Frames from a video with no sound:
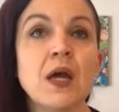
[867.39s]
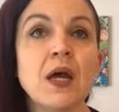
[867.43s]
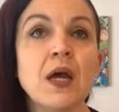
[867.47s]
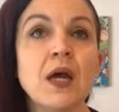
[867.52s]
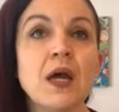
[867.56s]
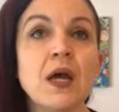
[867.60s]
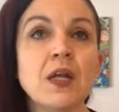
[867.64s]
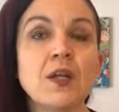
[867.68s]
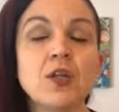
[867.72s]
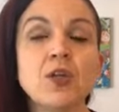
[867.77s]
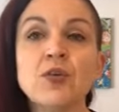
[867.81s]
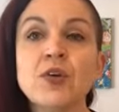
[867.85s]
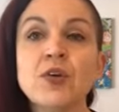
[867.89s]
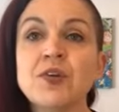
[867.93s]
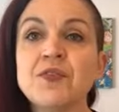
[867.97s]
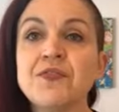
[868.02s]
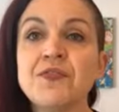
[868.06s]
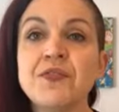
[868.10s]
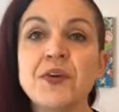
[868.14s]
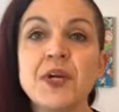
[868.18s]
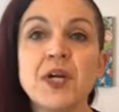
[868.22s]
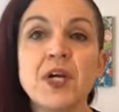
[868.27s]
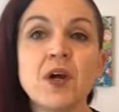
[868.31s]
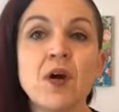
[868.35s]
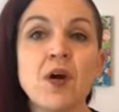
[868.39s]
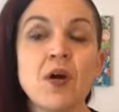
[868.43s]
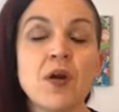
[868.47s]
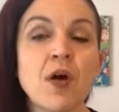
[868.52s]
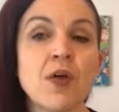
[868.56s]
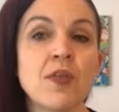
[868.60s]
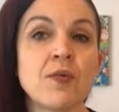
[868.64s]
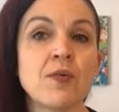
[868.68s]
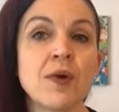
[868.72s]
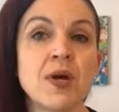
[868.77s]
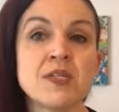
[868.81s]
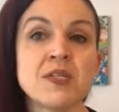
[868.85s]
And you can figure out
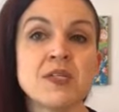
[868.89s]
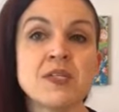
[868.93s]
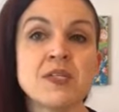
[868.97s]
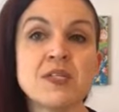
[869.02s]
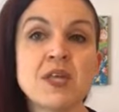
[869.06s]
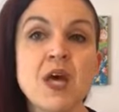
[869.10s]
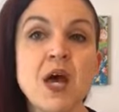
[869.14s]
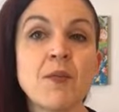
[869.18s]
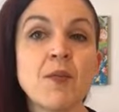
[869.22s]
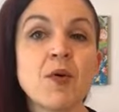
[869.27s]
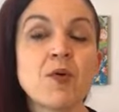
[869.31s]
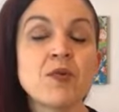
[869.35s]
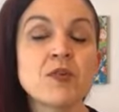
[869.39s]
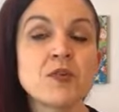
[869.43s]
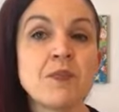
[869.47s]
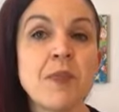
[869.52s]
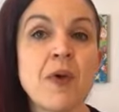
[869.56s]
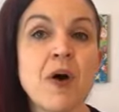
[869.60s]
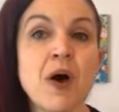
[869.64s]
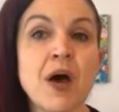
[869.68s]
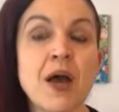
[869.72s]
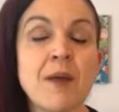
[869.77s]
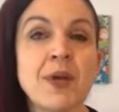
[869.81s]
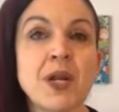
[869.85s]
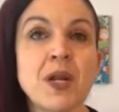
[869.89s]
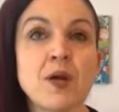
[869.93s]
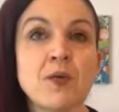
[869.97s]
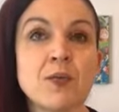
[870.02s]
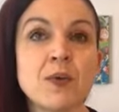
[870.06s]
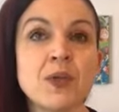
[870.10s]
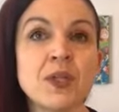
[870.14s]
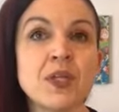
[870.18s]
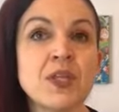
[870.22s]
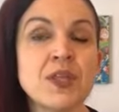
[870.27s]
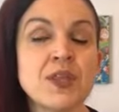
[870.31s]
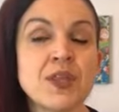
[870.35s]
all the rest as time goes by. But I
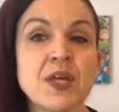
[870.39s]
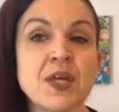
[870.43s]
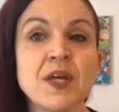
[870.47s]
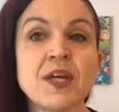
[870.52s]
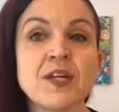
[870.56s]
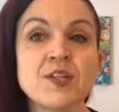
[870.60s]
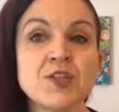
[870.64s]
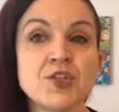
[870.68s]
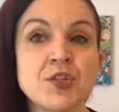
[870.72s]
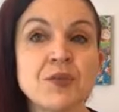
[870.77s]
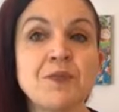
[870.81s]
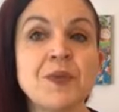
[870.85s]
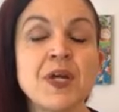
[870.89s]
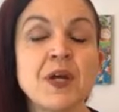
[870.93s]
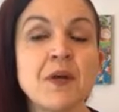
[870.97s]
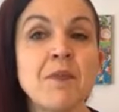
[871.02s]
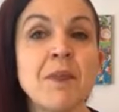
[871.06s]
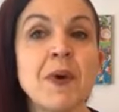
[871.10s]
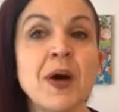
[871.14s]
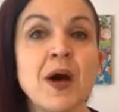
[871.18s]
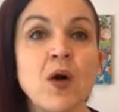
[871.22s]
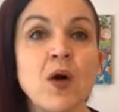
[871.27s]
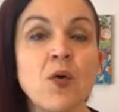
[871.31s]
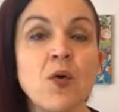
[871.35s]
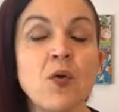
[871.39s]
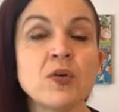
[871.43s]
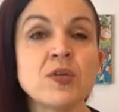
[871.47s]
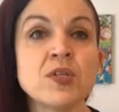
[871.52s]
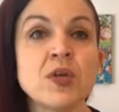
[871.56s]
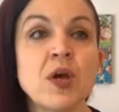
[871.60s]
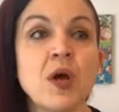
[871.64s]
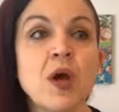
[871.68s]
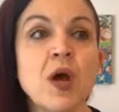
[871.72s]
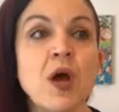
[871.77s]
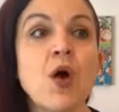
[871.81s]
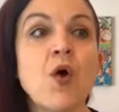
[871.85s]
really think it should be about
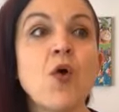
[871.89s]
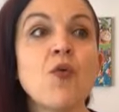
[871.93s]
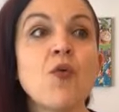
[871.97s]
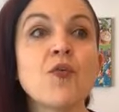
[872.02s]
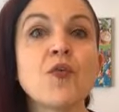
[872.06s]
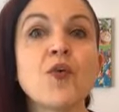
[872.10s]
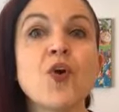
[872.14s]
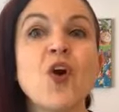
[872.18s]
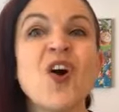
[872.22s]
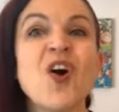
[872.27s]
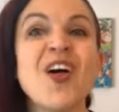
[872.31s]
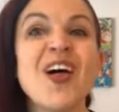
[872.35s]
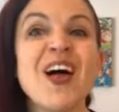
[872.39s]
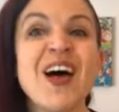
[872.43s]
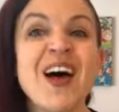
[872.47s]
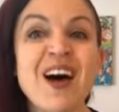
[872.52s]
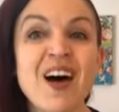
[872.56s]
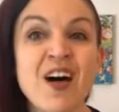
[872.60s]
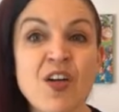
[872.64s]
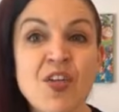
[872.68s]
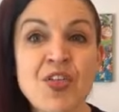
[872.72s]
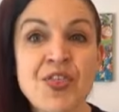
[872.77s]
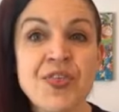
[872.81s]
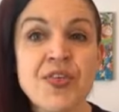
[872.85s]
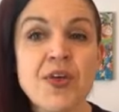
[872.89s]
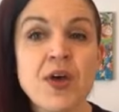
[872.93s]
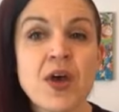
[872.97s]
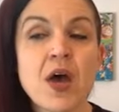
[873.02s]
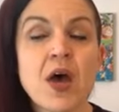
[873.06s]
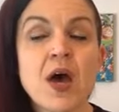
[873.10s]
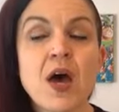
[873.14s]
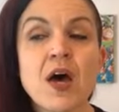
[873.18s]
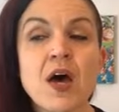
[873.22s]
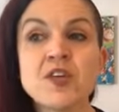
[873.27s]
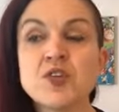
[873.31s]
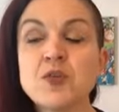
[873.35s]
overall health
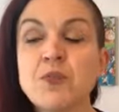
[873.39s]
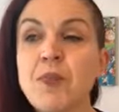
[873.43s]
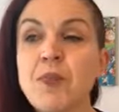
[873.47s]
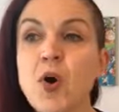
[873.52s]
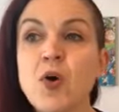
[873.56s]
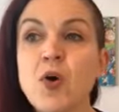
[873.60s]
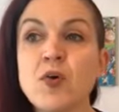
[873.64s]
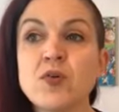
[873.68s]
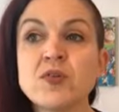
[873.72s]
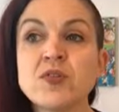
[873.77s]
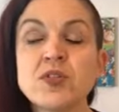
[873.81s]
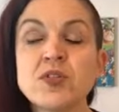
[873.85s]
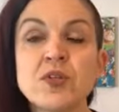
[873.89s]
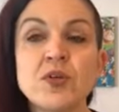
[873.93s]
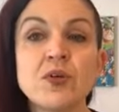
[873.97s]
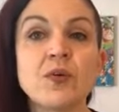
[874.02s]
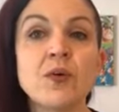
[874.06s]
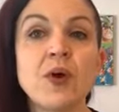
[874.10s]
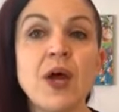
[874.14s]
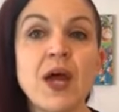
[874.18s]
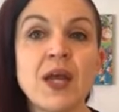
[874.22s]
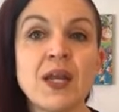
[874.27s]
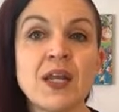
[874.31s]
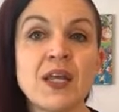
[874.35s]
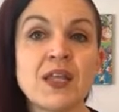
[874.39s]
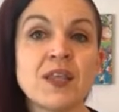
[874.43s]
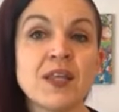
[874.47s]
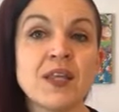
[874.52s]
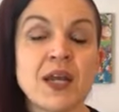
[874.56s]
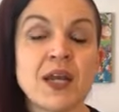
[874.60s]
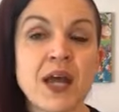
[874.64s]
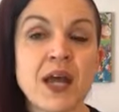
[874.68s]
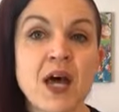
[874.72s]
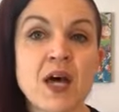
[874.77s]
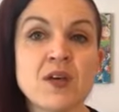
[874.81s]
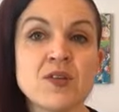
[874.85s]
as opposed to
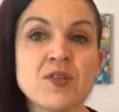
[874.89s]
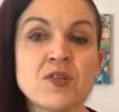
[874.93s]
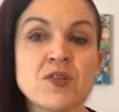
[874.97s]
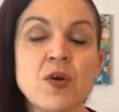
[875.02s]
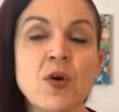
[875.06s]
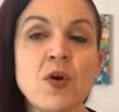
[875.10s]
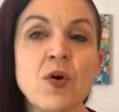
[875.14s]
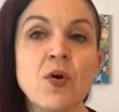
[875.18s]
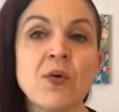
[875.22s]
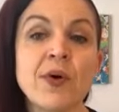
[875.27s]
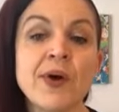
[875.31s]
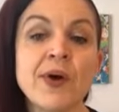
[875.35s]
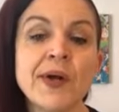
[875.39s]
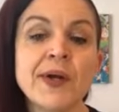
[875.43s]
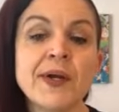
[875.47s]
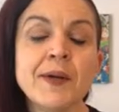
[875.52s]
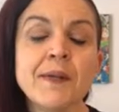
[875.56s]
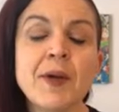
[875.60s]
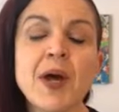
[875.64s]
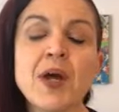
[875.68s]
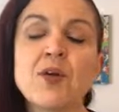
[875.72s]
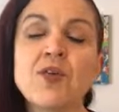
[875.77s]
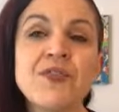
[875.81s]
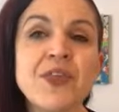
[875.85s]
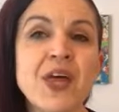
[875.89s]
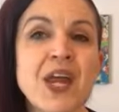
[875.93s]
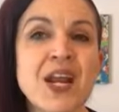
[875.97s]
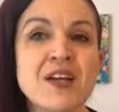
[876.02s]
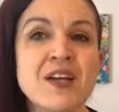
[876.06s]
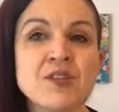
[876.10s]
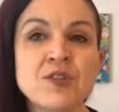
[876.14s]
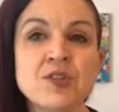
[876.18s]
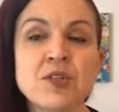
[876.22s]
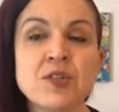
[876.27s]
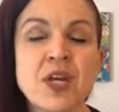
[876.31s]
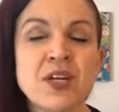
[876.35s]
anything else. So I don't know if
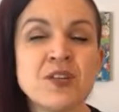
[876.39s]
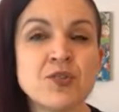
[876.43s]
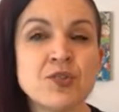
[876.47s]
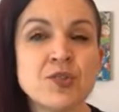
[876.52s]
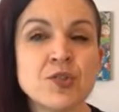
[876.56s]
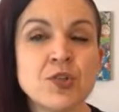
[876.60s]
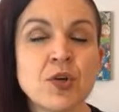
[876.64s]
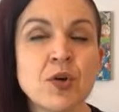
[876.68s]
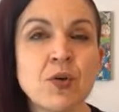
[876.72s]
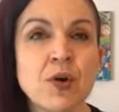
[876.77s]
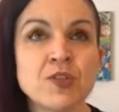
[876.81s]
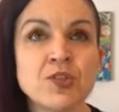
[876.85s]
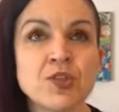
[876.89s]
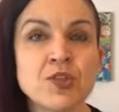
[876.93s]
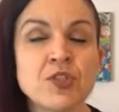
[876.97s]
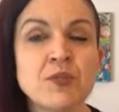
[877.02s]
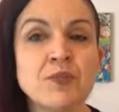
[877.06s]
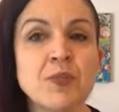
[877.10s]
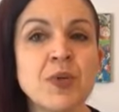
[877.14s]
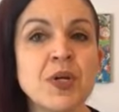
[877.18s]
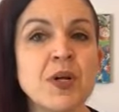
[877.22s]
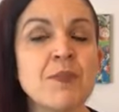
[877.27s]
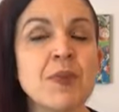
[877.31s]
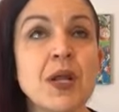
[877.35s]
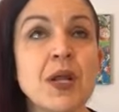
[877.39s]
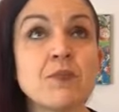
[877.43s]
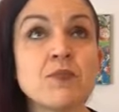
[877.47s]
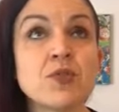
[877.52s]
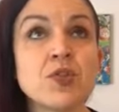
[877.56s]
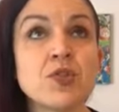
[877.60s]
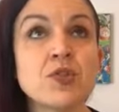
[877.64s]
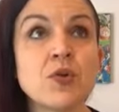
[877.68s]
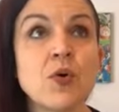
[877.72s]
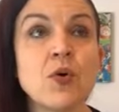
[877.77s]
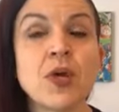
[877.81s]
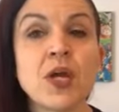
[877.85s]
that answers your question, Sabrina, but I'm
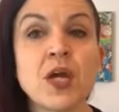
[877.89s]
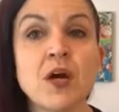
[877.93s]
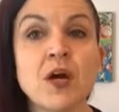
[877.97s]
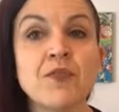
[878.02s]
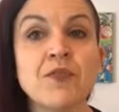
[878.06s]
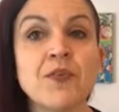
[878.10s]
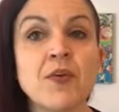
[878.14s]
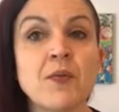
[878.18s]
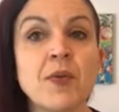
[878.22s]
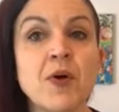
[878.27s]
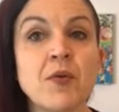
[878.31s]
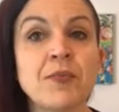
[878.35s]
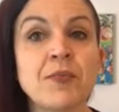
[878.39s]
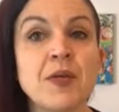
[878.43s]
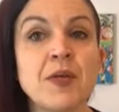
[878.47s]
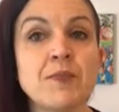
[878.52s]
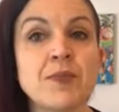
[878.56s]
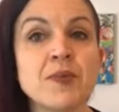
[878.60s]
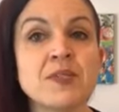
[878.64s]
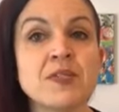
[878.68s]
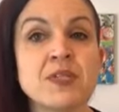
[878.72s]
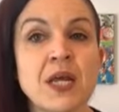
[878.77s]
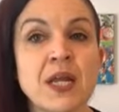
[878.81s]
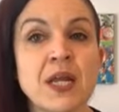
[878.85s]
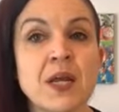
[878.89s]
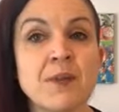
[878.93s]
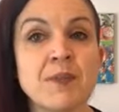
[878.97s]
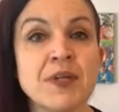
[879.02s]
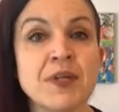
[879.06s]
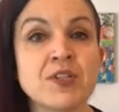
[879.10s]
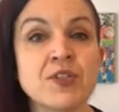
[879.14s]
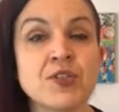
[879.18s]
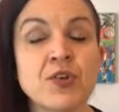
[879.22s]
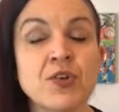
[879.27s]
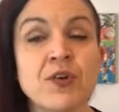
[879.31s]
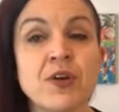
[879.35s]
so careful about people setting up
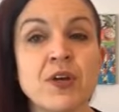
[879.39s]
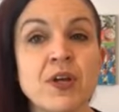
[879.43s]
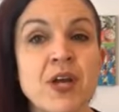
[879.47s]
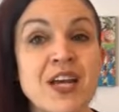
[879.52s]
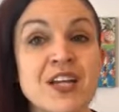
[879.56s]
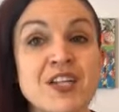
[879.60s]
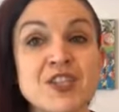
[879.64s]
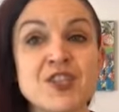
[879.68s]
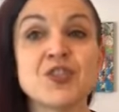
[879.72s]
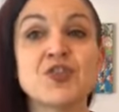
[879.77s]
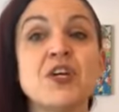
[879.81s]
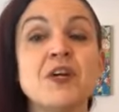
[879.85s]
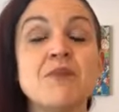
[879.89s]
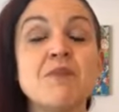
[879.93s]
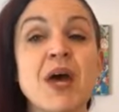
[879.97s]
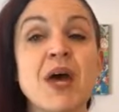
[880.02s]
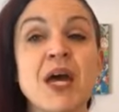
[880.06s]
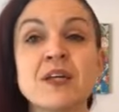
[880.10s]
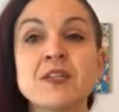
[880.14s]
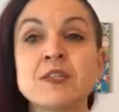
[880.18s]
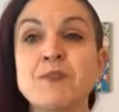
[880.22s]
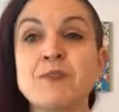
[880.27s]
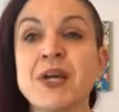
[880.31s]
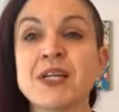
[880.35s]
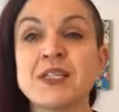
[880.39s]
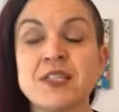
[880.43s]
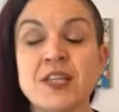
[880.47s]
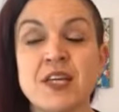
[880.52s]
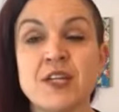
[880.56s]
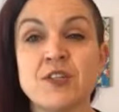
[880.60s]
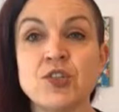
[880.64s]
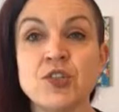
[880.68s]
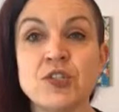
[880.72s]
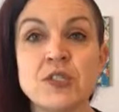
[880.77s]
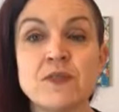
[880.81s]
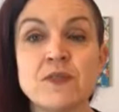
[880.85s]
extreme
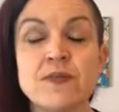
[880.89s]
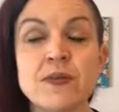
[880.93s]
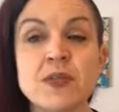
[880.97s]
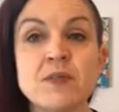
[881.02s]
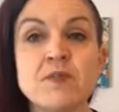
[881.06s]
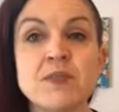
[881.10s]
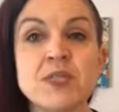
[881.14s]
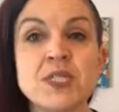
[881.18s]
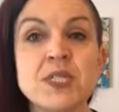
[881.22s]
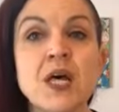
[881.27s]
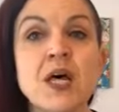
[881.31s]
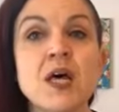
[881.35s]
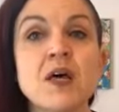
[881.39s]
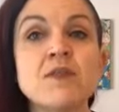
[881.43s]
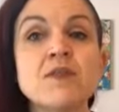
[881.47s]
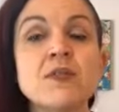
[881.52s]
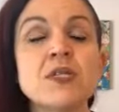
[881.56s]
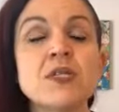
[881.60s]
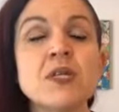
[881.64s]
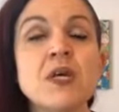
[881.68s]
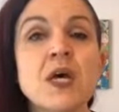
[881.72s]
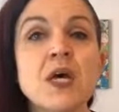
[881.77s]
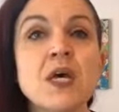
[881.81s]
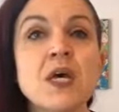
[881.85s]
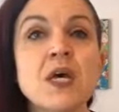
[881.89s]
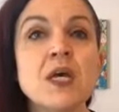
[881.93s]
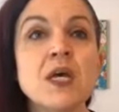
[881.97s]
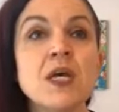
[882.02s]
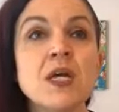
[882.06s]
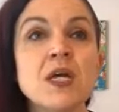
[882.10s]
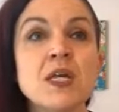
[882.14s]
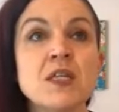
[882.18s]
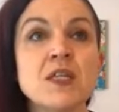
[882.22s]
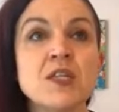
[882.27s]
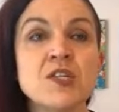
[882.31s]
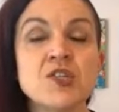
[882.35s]
expectations for themselves
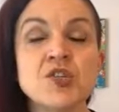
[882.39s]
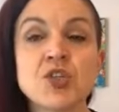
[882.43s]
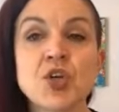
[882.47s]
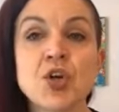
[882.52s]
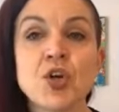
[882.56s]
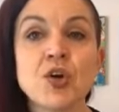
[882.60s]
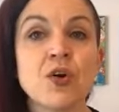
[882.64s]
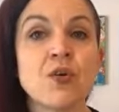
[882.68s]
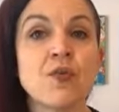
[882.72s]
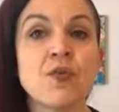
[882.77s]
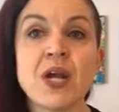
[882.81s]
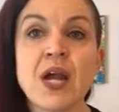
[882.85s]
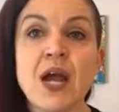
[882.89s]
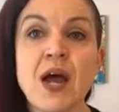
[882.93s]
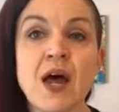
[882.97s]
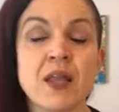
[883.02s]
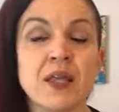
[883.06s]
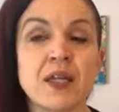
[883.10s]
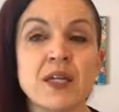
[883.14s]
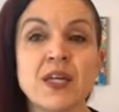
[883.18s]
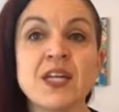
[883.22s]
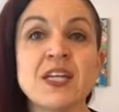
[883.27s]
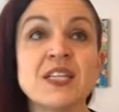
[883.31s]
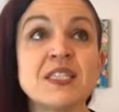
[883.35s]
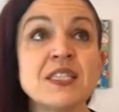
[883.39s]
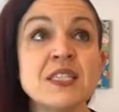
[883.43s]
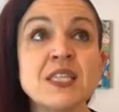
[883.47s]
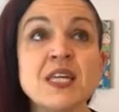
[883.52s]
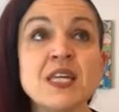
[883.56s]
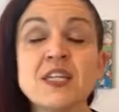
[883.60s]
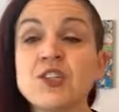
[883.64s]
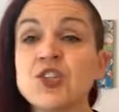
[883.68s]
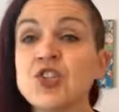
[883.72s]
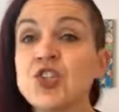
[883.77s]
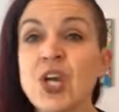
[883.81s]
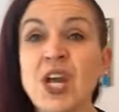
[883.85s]
in this current reality, because
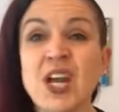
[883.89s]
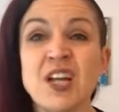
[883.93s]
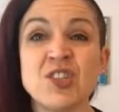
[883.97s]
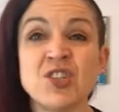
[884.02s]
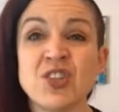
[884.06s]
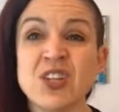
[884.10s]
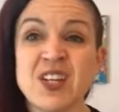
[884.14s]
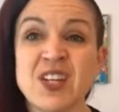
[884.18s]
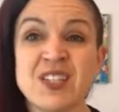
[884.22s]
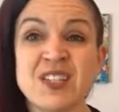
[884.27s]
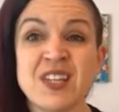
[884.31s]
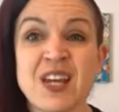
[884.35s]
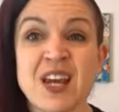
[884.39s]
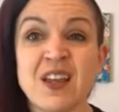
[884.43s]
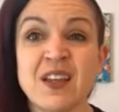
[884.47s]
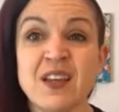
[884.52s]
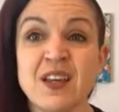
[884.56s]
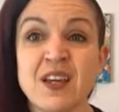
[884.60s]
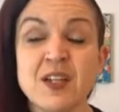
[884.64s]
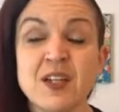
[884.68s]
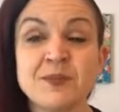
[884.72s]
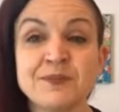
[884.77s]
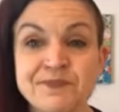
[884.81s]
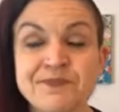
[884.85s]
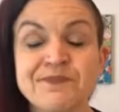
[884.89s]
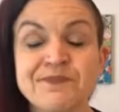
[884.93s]
things change on a daily.